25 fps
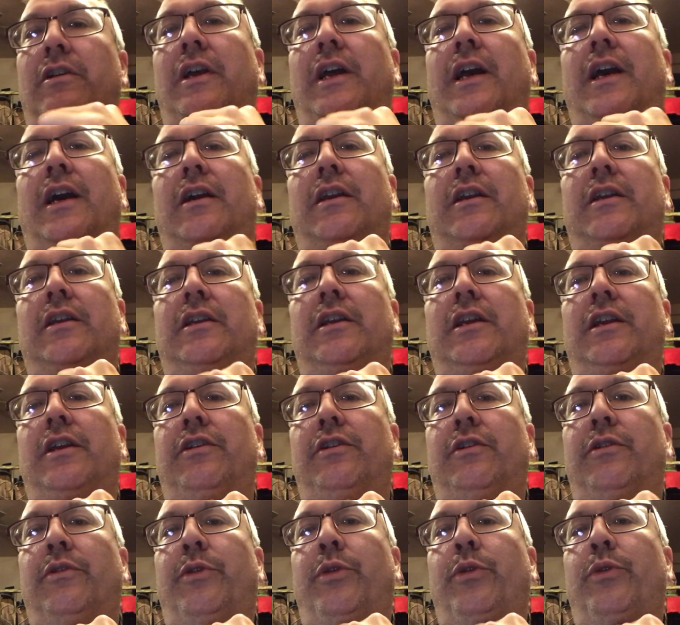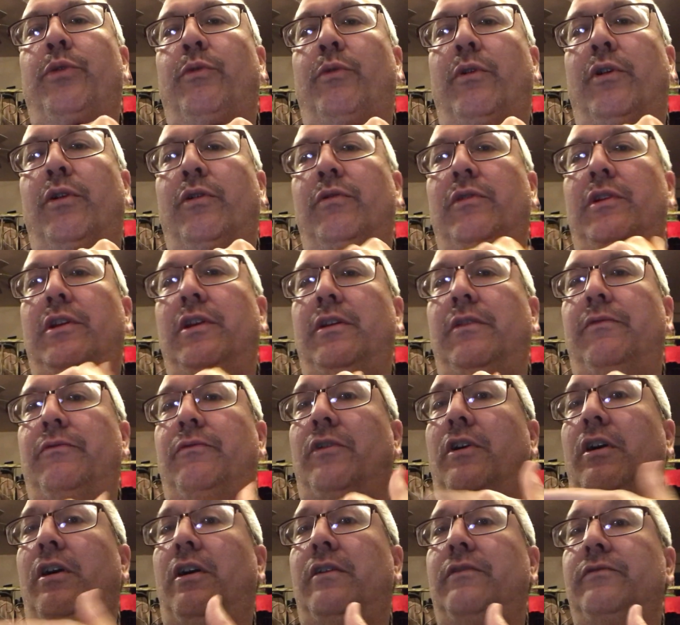how to get your throat
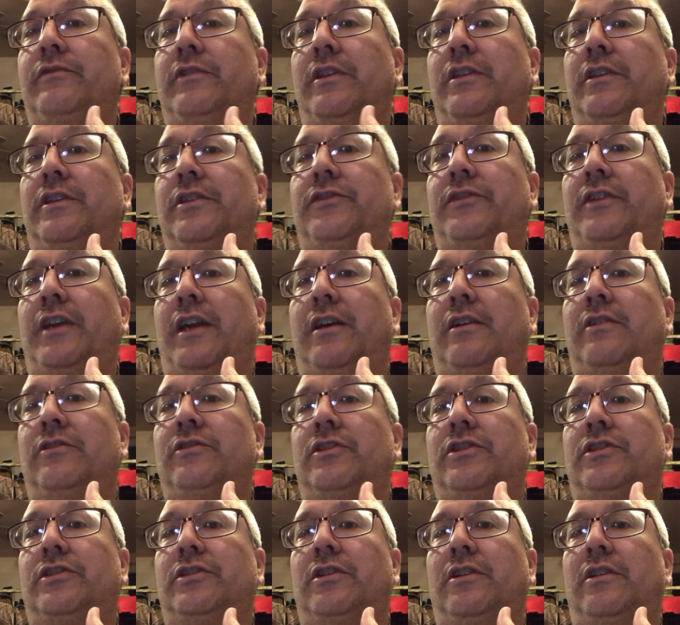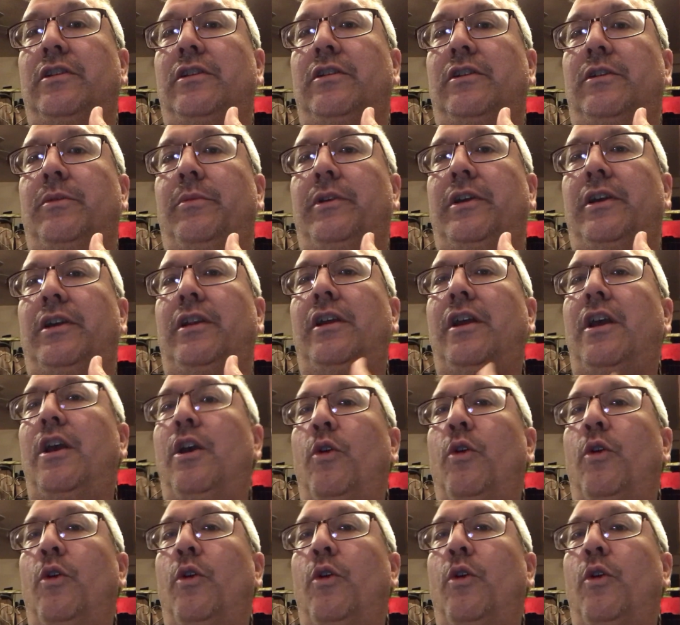involved in the sound just a little bit,